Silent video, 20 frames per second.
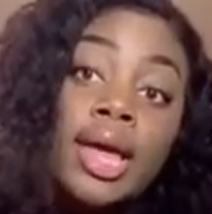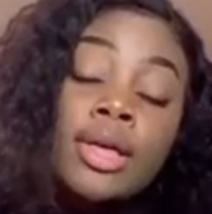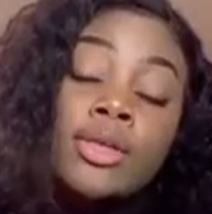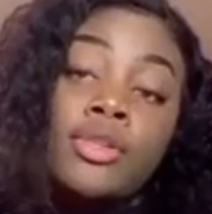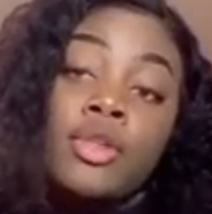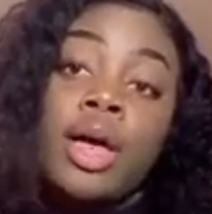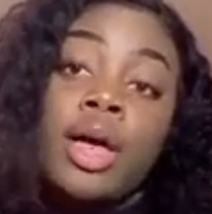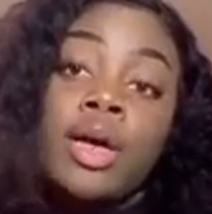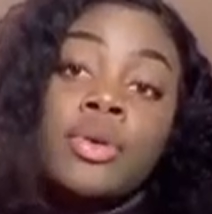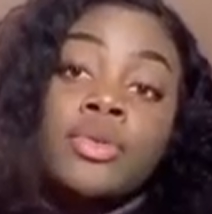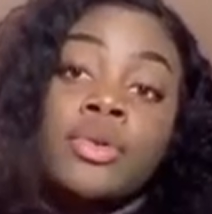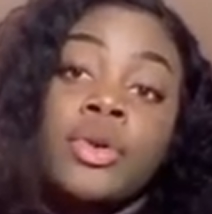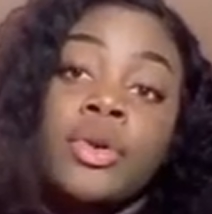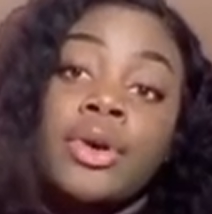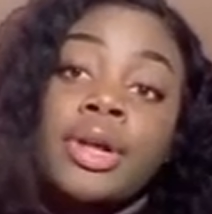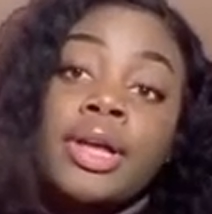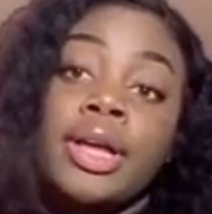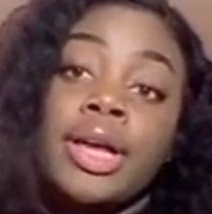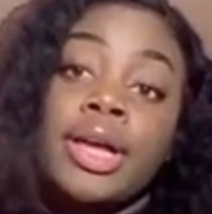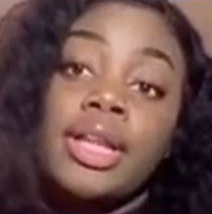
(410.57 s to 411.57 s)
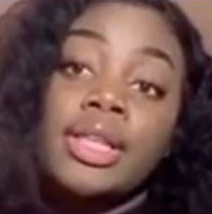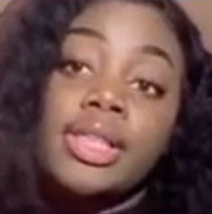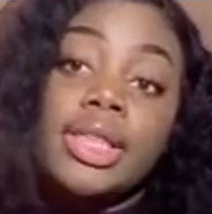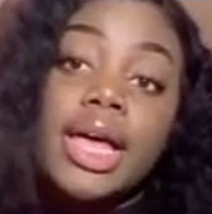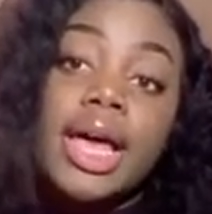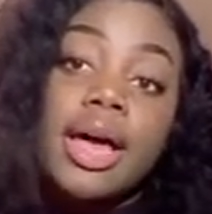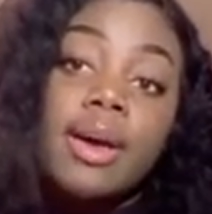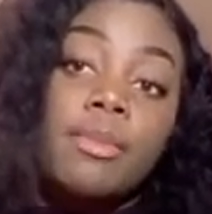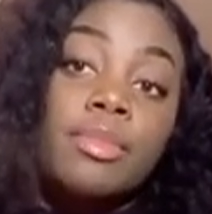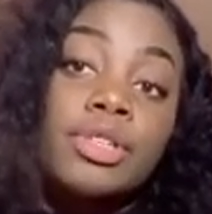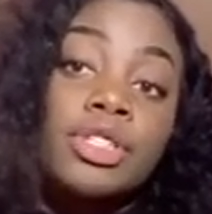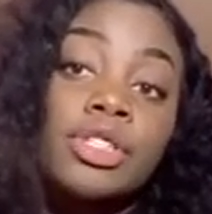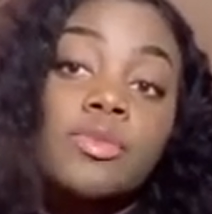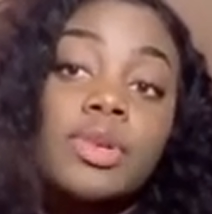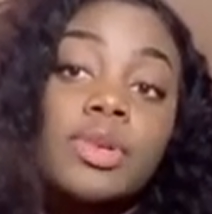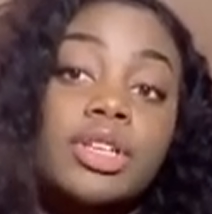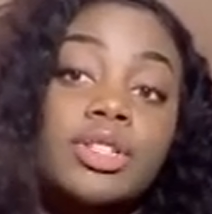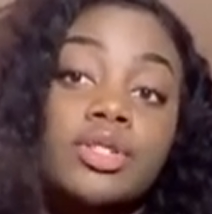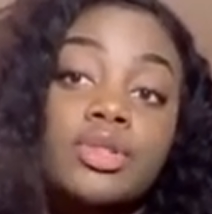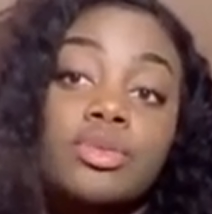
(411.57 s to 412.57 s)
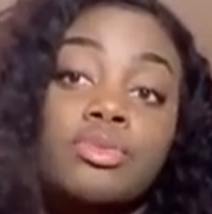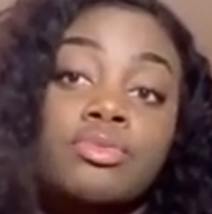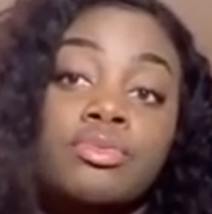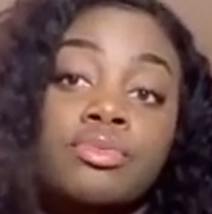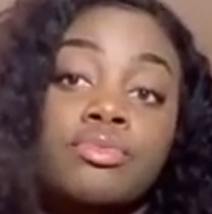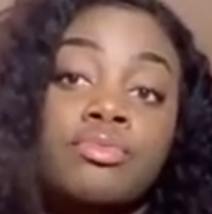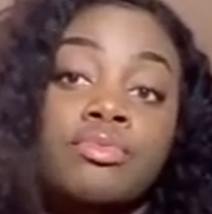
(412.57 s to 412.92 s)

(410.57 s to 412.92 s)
So I was already ahead in that. But just because you